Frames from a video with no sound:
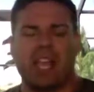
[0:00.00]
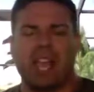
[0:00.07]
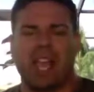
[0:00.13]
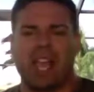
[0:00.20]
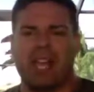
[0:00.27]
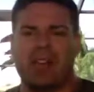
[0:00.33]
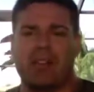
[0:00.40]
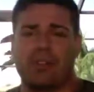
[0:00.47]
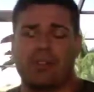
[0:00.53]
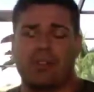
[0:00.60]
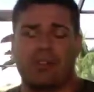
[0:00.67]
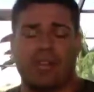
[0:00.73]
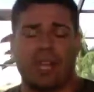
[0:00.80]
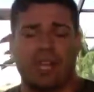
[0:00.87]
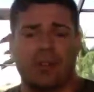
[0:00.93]
And
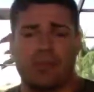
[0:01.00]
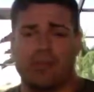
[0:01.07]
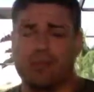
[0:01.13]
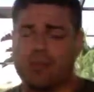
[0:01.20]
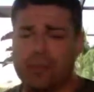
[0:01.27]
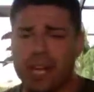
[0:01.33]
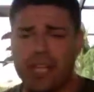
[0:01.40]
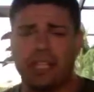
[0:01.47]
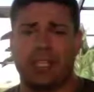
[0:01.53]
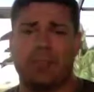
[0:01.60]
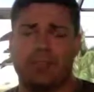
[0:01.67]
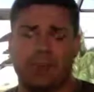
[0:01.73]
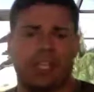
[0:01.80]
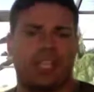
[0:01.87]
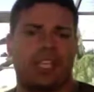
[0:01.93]
in a really,
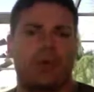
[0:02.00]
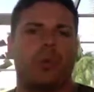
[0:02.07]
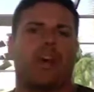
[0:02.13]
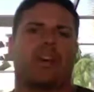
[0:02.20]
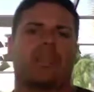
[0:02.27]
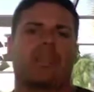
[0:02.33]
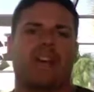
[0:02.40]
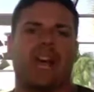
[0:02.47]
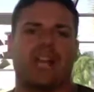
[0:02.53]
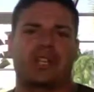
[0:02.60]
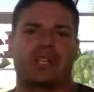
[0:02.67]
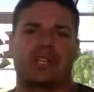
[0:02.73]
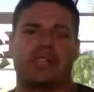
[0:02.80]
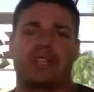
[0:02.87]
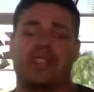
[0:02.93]
really quick
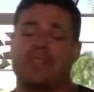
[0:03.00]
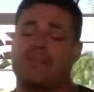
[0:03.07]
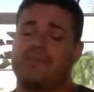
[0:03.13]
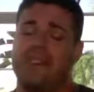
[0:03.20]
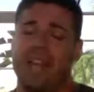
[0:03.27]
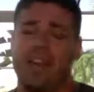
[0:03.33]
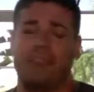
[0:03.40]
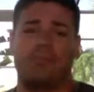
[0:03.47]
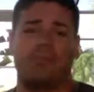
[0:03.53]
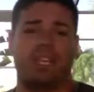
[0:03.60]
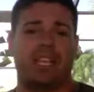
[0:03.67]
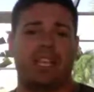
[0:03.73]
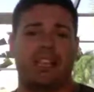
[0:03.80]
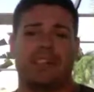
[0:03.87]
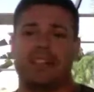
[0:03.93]
fashion, they found
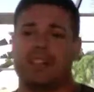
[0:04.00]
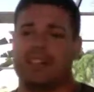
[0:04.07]
me